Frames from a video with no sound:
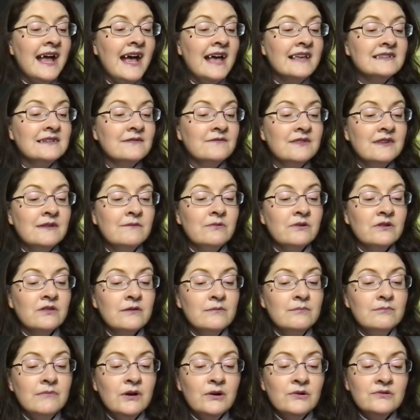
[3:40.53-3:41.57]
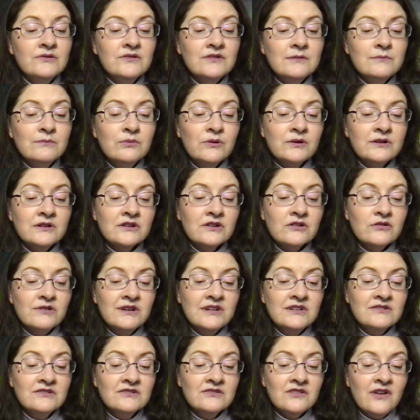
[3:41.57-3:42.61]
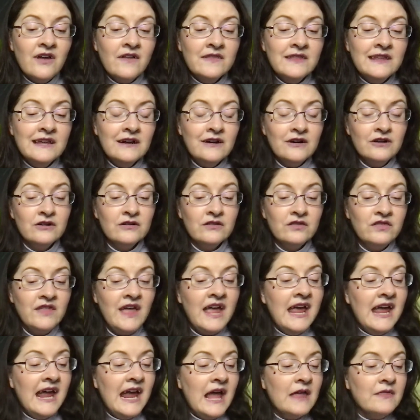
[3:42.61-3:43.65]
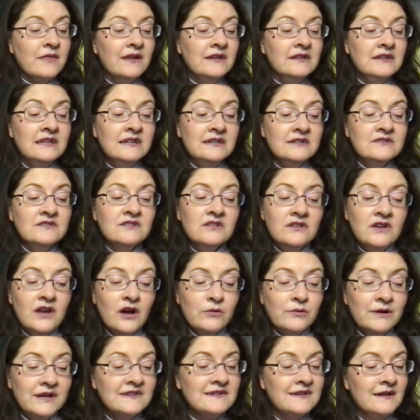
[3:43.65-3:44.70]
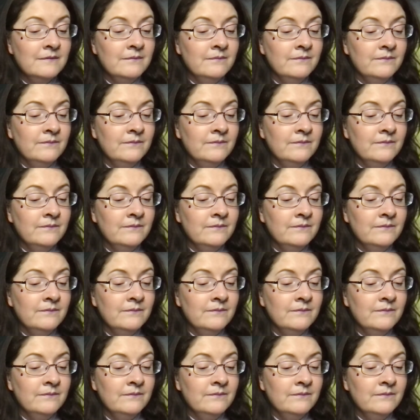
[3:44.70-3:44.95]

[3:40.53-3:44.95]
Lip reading: as if they were the most important creatures on the earth and they needed to know it.